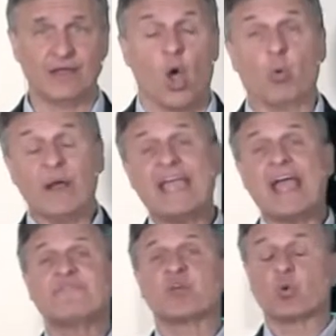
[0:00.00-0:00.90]
We
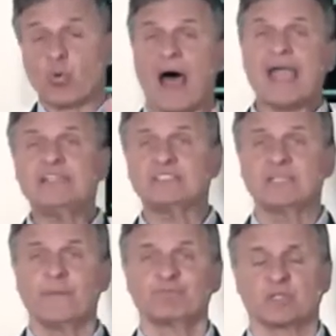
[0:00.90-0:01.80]
have the right
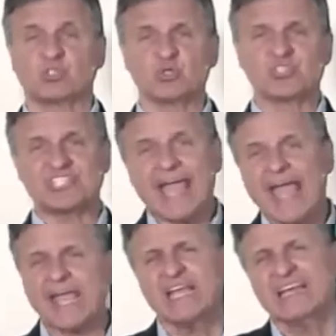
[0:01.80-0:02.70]
to say,